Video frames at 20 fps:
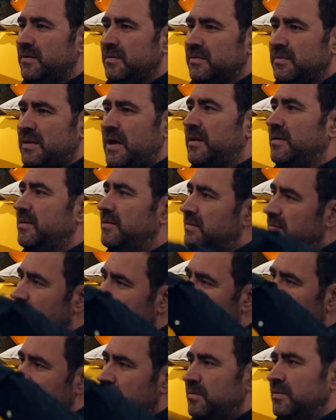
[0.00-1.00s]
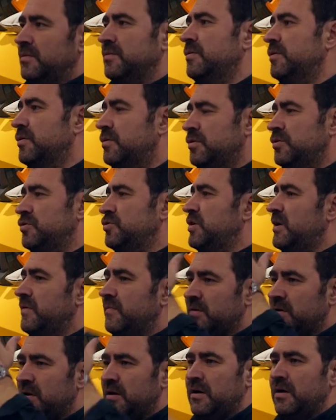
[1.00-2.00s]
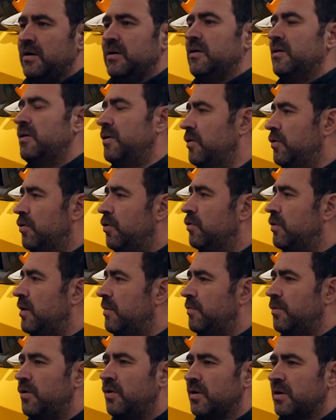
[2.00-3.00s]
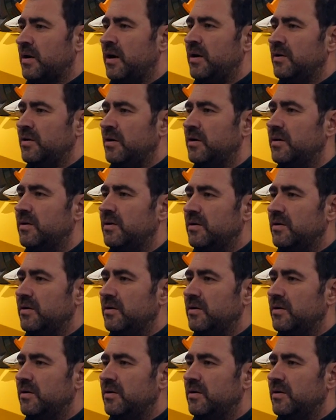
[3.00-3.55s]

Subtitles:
then you can achieve an whole lot more, can't you?